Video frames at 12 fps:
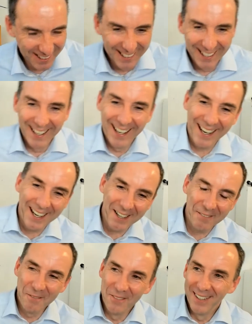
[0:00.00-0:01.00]
We have
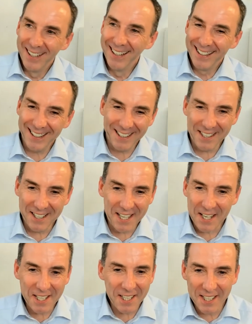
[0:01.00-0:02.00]
to. It's just for
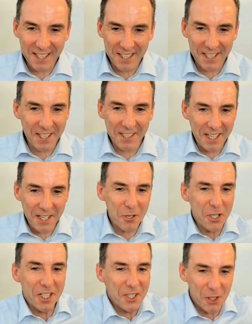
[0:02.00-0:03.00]
SEO purposes. In an energy
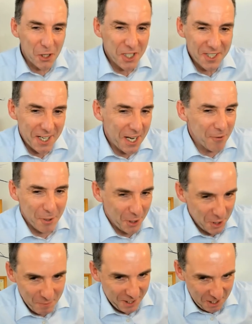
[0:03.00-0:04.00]
discussion today, everyone goes
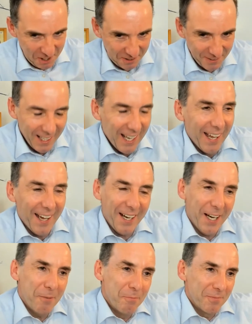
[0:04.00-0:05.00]
Bitcoin.
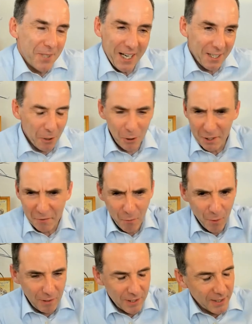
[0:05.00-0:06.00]
Yeah, a whole different
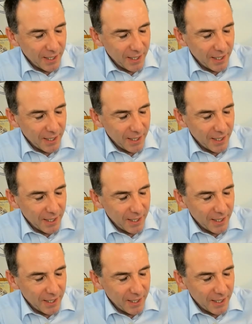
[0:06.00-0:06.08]
world.